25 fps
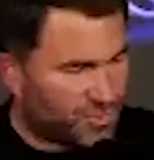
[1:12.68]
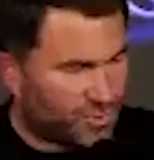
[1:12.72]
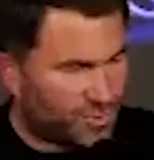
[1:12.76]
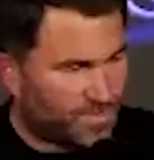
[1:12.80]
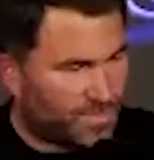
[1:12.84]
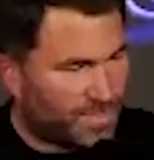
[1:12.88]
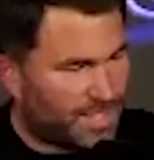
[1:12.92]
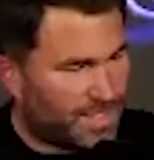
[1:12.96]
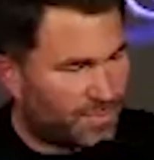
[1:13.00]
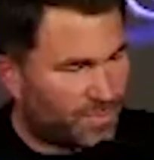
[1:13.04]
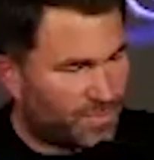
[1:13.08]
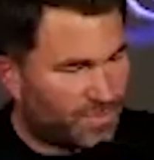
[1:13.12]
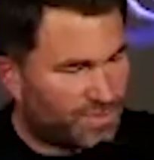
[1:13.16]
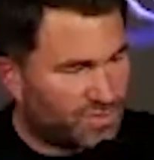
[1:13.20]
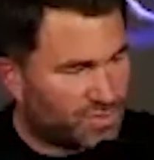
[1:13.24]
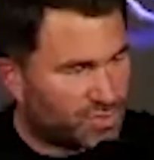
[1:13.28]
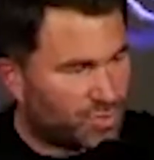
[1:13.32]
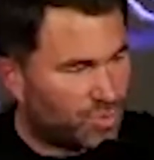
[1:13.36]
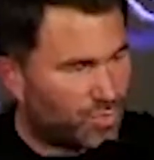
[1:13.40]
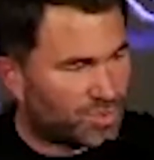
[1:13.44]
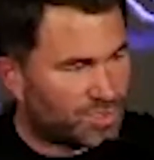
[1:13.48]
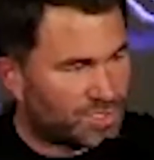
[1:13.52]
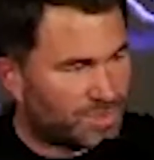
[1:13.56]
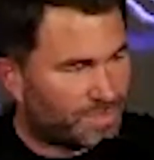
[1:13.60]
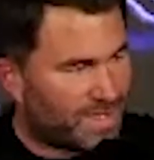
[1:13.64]
People have
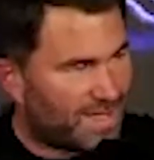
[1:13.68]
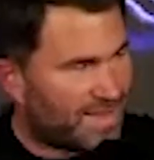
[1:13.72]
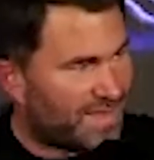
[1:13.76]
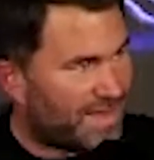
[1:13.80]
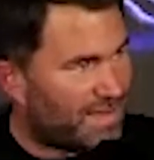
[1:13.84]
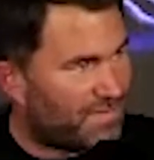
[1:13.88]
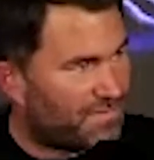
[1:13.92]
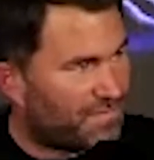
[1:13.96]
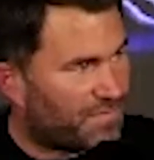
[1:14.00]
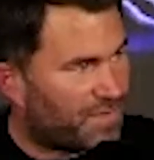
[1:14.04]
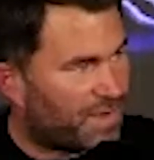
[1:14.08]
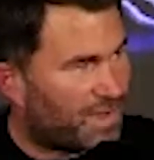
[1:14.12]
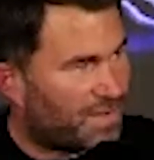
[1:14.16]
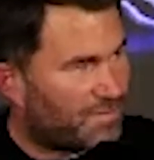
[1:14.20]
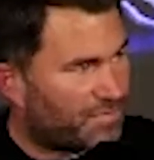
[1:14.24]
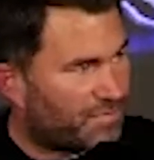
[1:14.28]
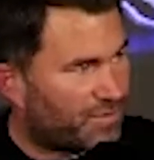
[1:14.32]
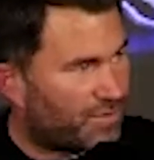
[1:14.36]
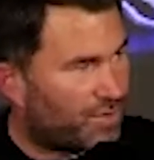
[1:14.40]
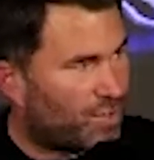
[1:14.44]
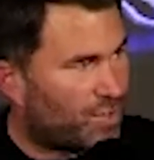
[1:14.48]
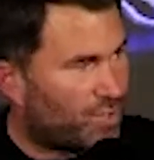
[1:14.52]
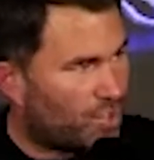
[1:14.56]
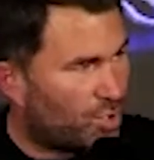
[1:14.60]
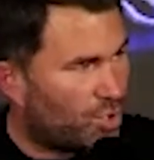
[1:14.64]
talked about that fight for
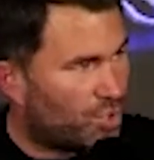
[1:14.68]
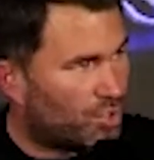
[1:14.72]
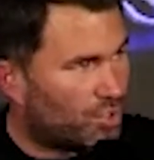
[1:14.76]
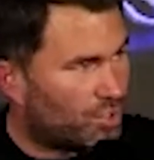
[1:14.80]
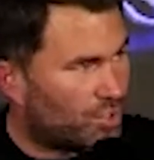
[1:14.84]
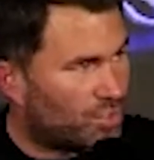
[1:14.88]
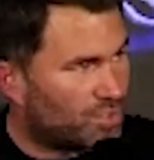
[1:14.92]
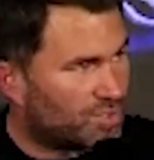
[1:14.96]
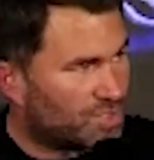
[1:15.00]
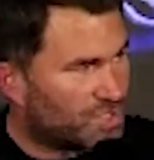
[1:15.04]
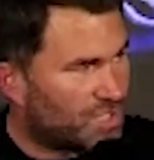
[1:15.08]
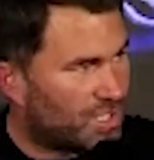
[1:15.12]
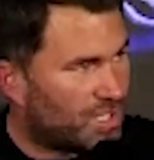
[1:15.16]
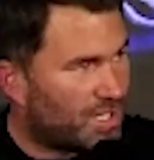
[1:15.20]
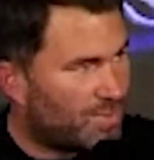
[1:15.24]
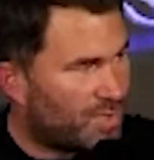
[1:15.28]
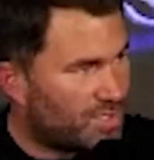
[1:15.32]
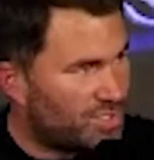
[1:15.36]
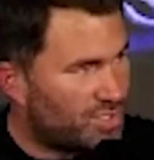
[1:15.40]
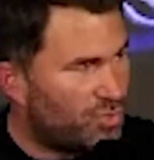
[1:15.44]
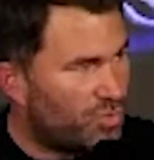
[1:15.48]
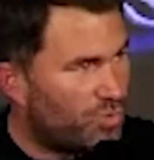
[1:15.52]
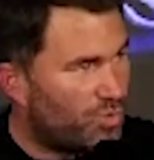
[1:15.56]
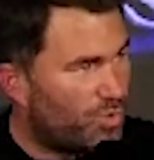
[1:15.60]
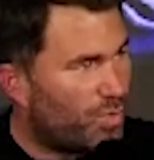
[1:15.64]
a long, long time. Are
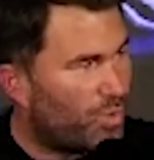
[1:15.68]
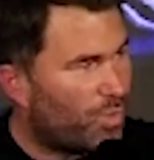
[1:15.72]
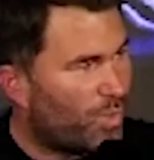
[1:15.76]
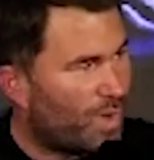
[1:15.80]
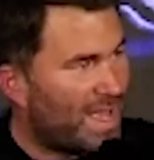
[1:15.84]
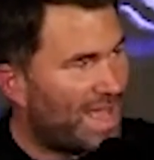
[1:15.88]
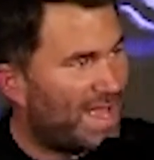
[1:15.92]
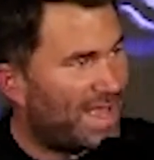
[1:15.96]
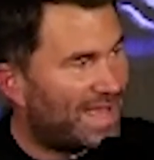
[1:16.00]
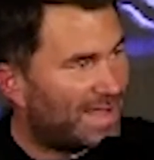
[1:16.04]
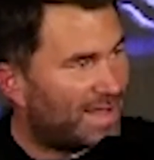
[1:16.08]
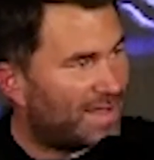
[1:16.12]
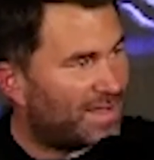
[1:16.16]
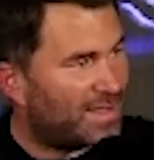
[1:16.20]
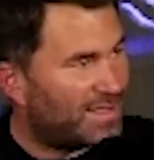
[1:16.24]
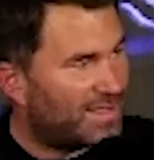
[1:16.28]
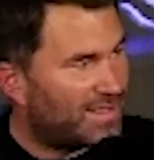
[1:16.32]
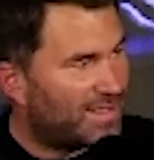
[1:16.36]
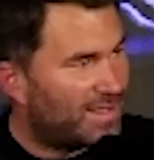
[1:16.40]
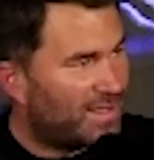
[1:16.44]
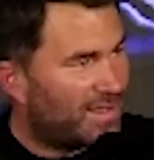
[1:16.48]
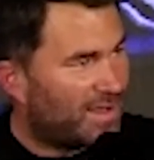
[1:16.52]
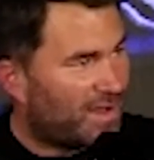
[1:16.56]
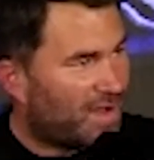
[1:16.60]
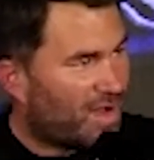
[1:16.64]
you aware,
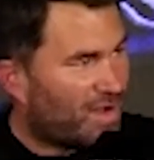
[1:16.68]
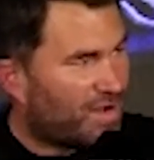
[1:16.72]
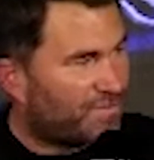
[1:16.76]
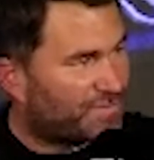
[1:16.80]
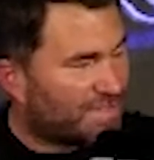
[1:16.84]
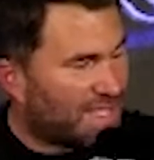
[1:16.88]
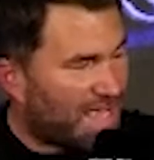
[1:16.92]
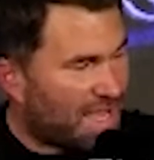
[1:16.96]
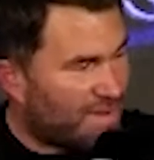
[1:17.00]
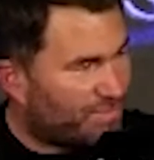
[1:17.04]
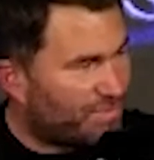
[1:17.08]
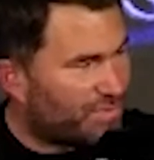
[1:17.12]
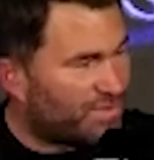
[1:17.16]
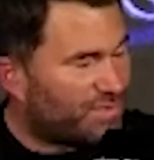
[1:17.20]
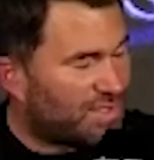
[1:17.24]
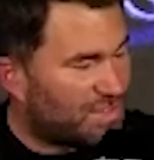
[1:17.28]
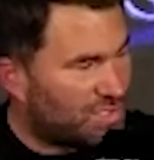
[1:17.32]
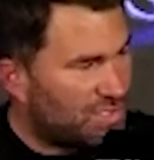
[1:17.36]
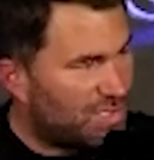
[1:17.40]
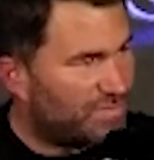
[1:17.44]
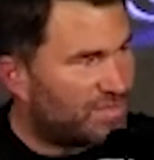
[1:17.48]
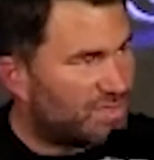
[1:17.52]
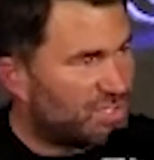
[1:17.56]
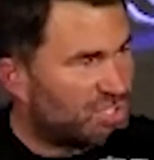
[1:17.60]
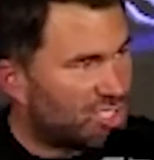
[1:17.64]
after everything
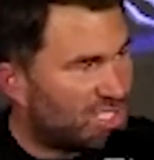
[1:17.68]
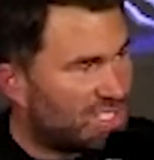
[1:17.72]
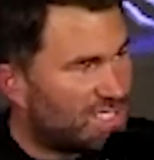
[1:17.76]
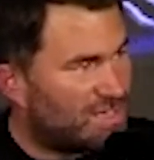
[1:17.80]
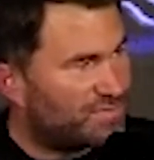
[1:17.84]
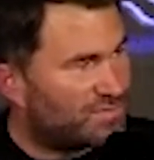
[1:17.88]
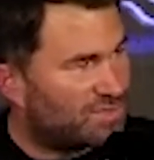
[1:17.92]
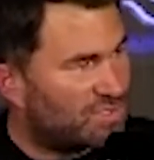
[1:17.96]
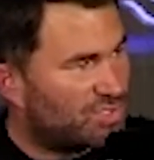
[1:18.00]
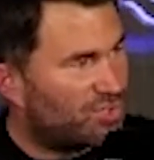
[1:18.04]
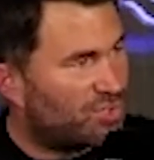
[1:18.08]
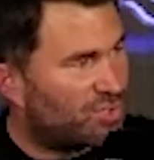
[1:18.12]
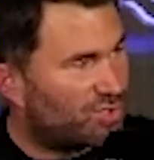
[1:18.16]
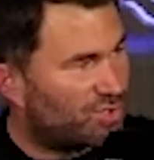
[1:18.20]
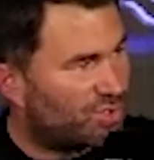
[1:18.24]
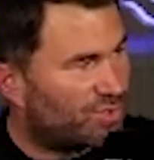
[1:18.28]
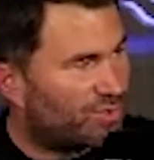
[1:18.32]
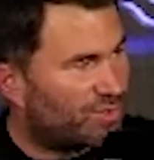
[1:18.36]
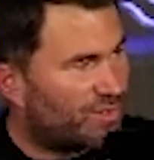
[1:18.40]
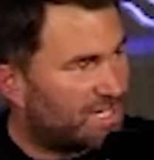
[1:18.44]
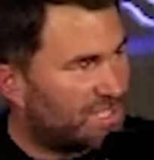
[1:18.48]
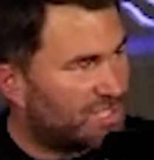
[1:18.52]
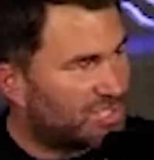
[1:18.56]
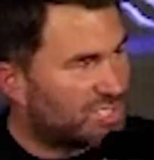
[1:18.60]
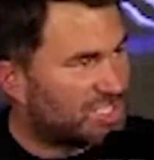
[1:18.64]
you've achieved in your
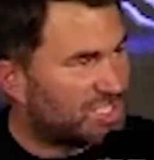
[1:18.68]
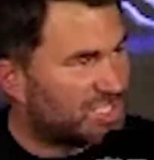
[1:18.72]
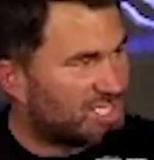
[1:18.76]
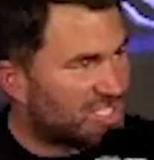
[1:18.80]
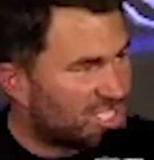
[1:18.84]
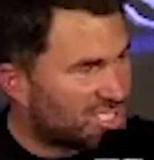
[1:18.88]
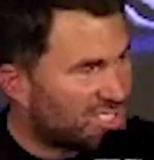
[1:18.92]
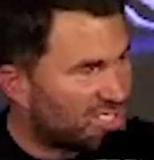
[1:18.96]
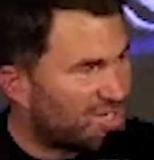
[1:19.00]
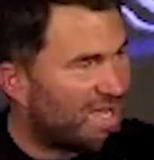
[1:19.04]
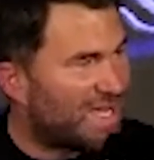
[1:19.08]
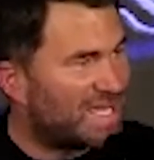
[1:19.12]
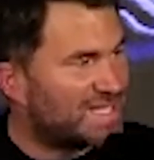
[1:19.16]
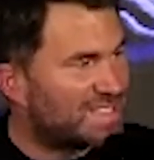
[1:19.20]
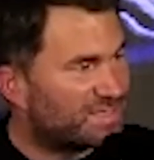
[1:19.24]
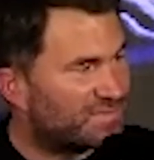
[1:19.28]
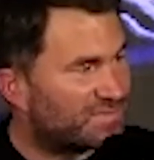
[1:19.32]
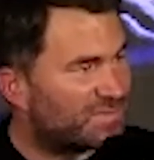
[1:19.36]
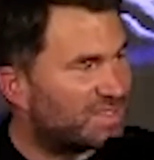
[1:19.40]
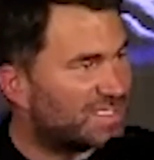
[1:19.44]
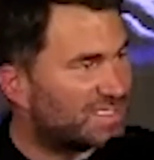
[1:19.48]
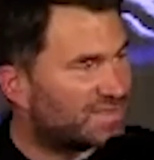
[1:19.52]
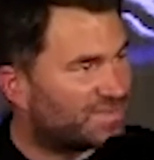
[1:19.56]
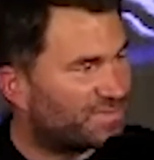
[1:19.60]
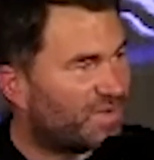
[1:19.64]
career, just the size of
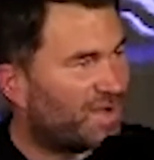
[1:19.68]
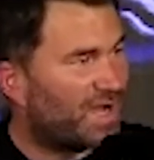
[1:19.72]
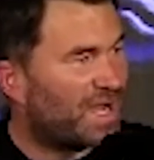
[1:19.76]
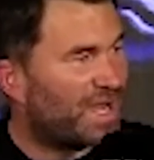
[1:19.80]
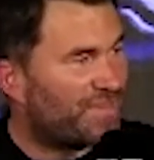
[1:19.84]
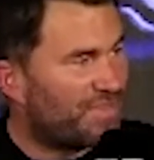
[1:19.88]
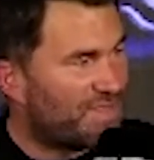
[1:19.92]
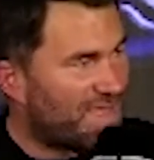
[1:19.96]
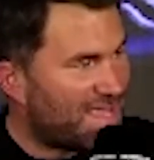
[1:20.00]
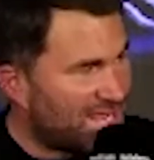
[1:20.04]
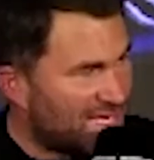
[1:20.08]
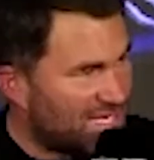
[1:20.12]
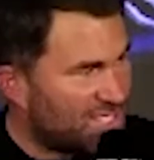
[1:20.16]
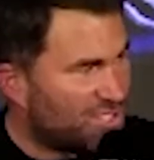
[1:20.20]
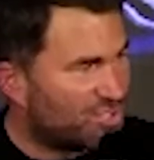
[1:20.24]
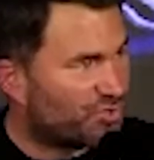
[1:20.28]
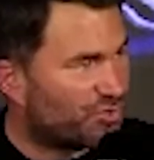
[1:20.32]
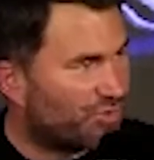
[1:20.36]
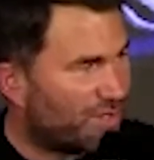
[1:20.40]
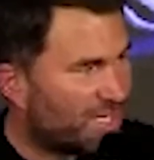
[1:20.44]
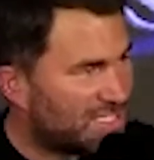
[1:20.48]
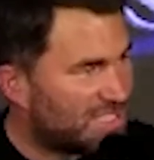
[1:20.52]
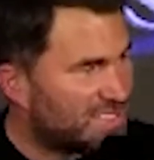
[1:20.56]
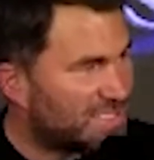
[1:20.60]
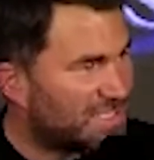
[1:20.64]
this fight, the
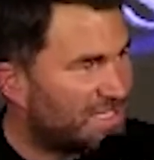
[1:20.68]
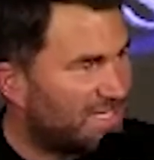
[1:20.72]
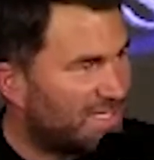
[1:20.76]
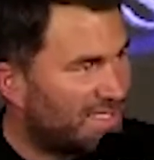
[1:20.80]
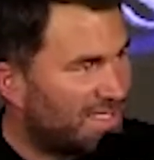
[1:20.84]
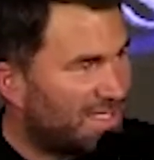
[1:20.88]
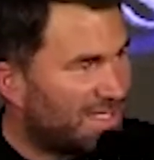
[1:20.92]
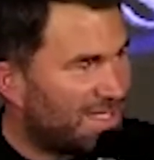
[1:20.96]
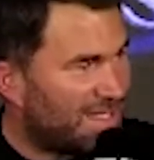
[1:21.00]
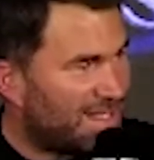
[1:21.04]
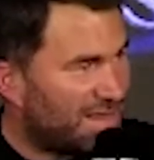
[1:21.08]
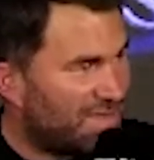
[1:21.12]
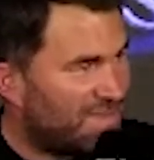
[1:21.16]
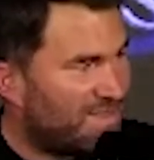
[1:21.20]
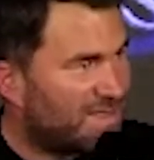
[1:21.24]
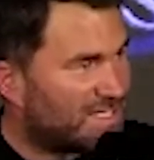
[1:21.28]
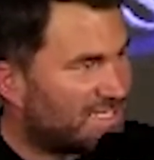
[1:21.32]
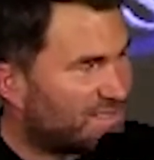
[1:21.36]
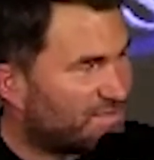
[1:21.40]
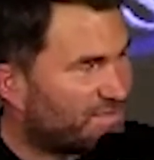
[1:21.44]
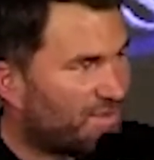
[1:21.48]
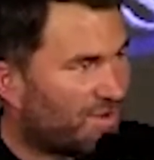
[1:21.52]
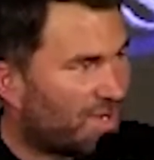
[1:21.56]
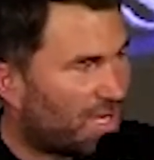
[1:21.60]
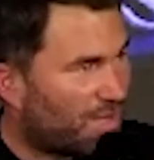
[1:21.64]
interest in this
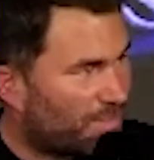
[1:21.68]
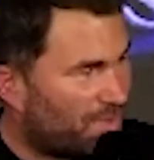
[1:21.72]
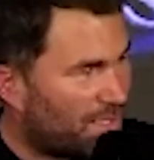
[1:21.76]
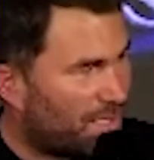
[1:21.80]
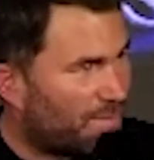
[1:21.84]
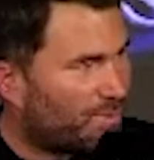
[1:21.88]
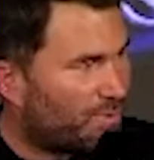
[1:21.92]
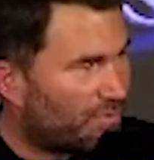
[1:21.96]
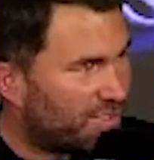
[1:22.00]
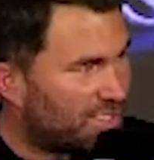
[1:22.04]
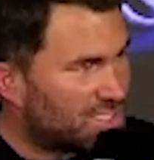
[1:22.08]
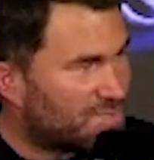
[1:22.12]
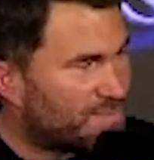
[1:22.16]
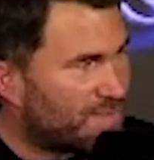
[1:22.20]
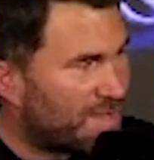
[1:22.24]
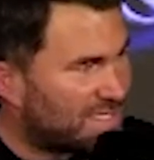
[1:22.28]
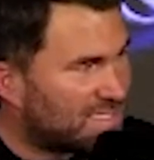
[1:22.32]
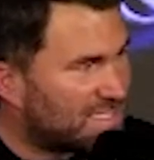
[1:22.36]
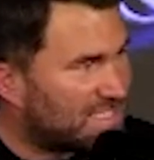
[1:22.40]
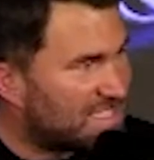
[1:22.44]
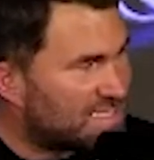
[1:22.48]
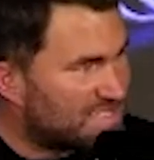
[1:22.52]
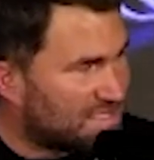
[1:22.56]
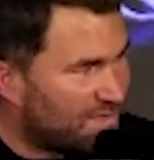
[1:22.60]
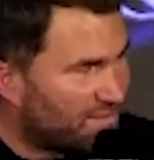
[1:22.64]
fight? People are
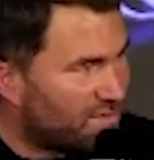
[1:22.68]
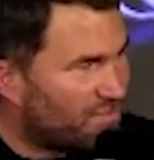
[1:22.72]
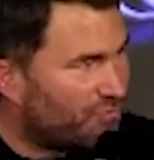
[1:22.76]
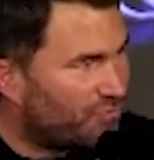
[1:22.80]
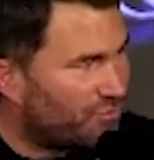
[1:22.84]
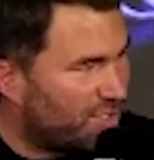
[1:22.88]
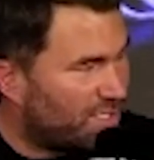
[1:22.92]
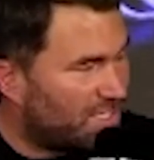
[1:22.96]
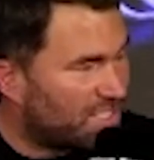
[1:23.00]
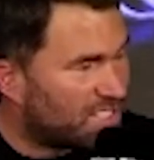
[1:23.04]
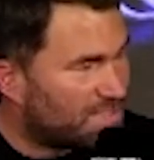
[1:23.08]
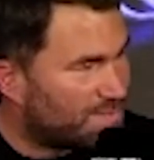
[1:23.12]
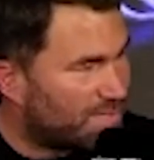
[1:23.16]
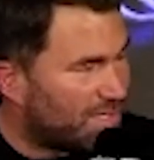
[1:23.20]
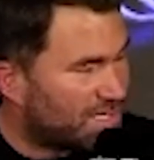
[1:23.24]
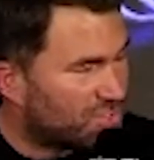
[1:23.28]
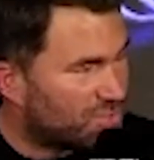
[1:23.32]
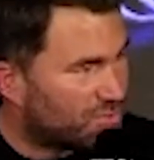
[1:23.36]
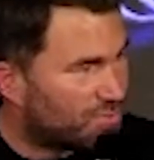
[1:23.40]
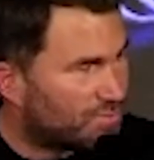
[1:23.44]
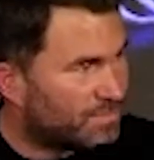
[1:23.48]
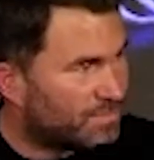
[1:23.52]
expecting something really special.